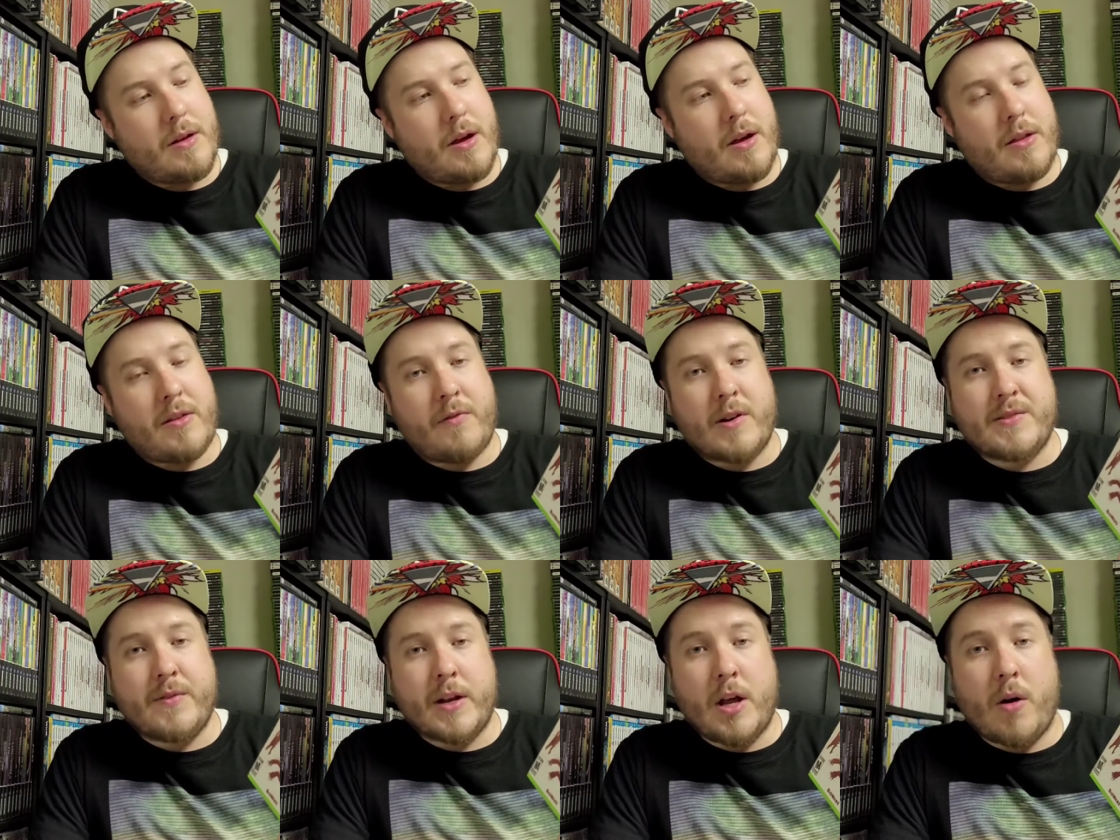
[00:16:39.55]
In the
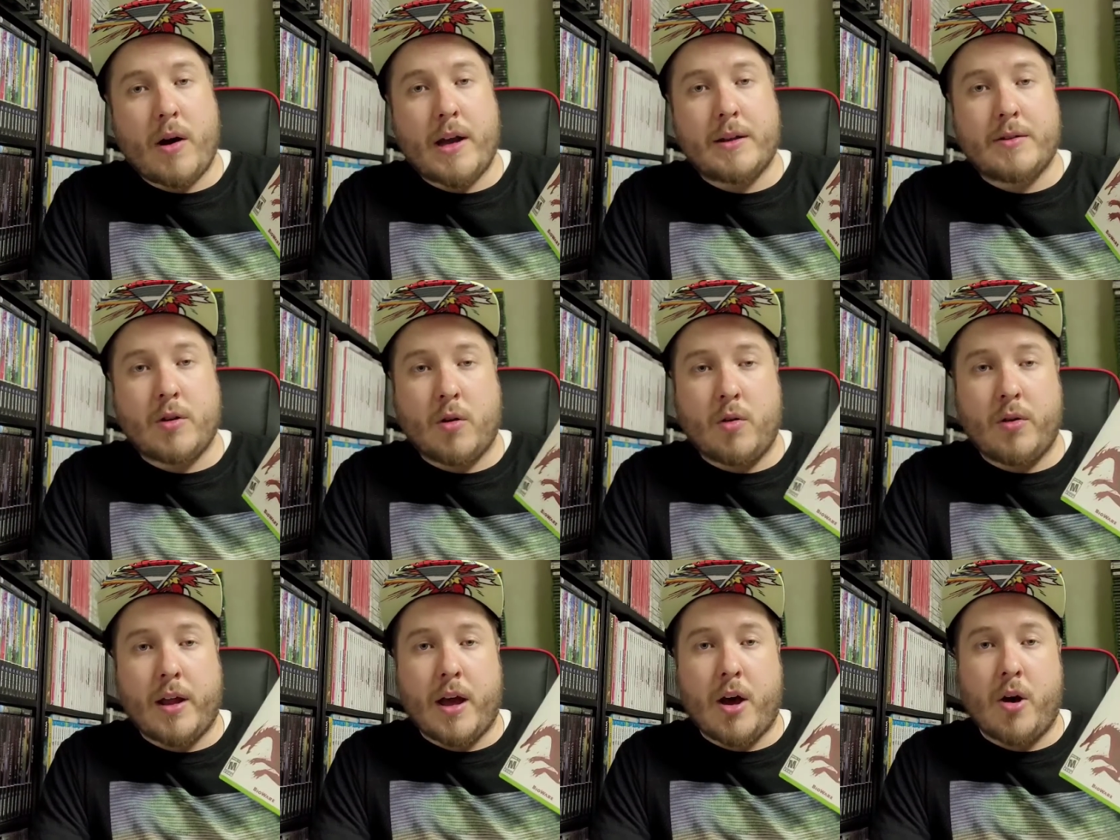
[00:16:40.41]
first video, I
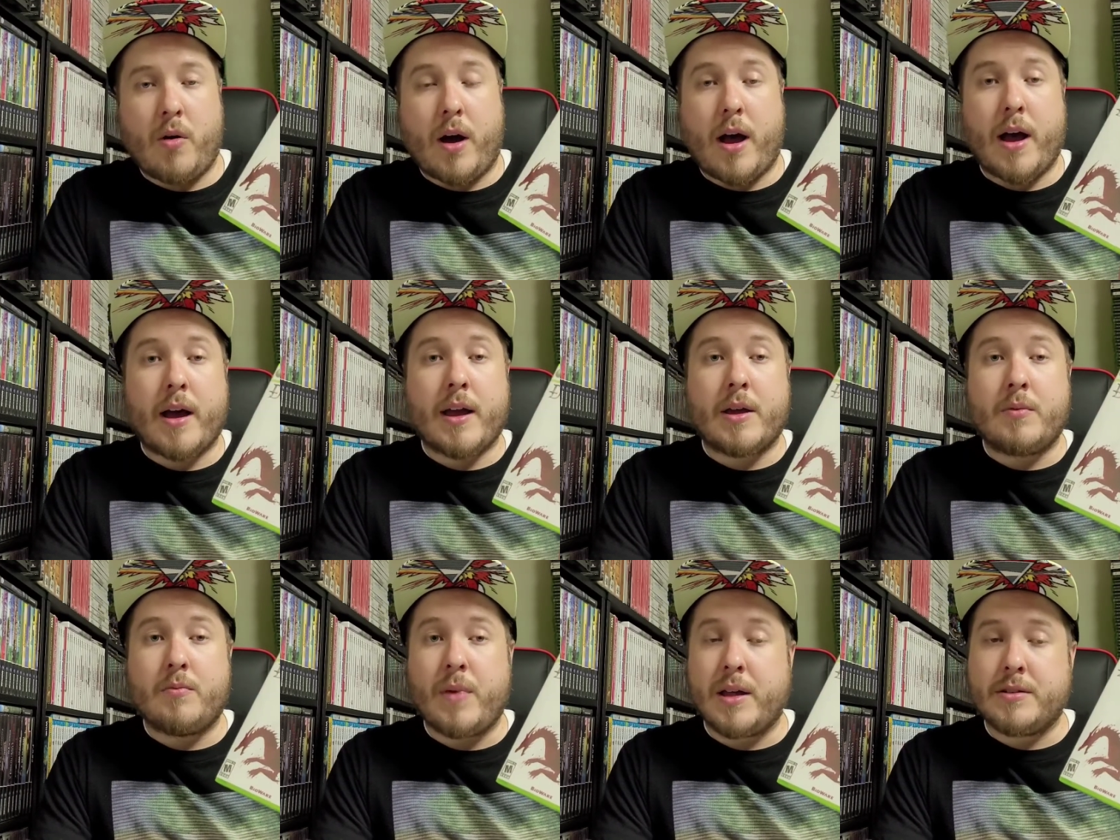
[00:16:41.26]
told how I
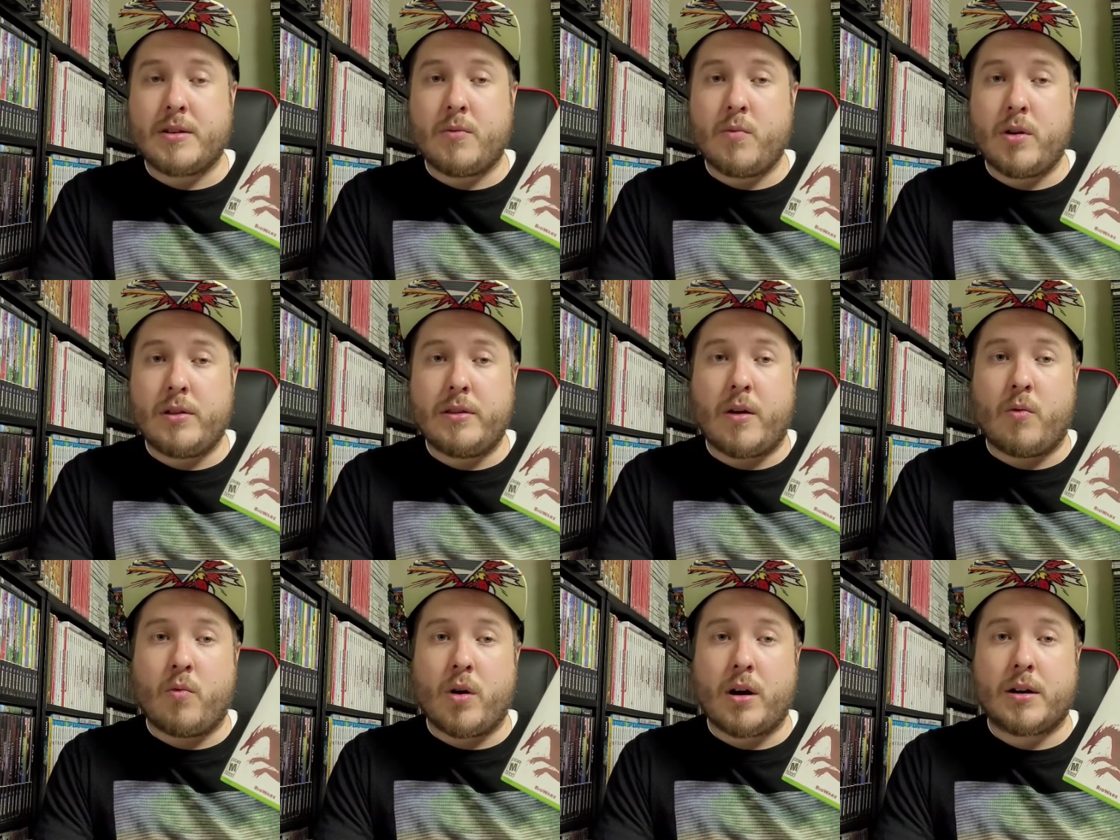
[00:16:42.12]
met someone
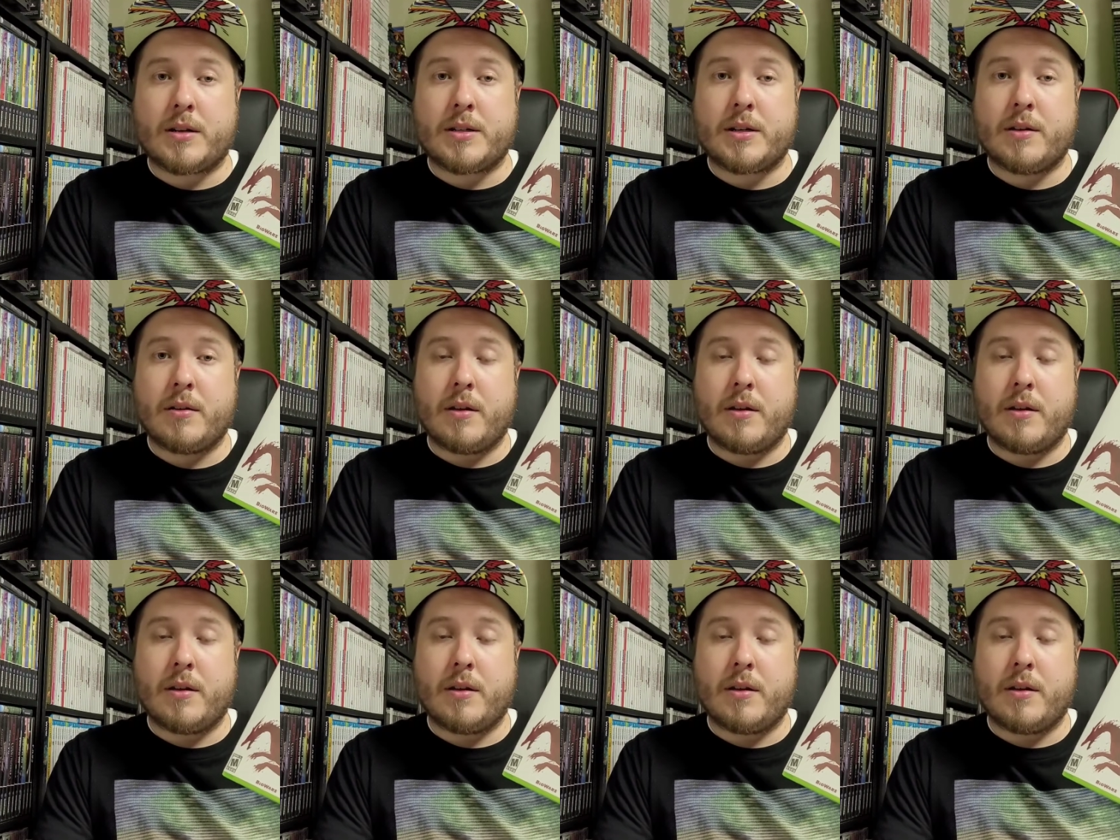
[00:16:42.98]
that worked